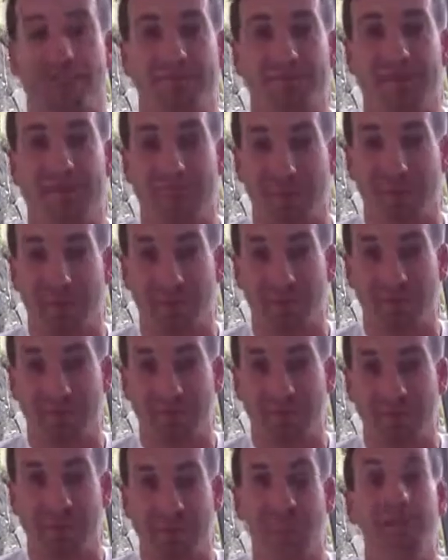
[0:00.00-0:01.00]
in a
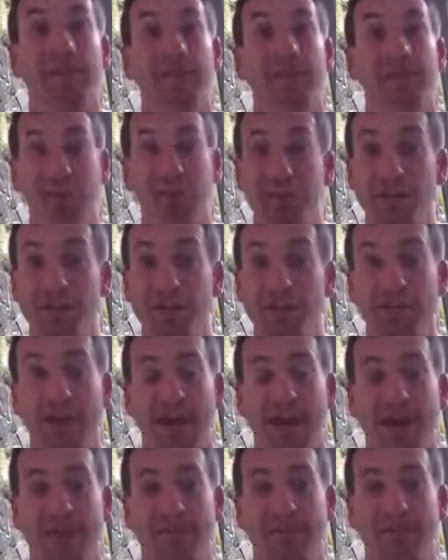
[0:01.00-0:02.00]
commission, you can do the
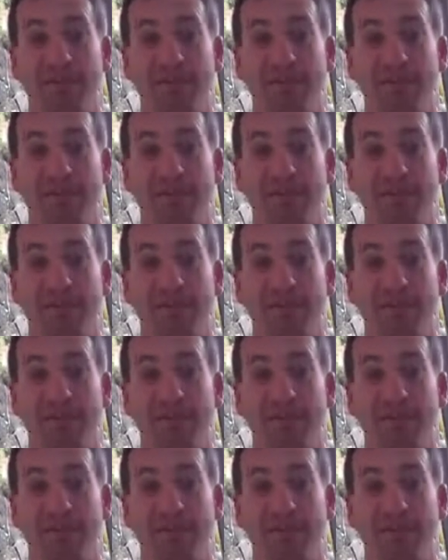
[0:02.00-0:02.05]
math.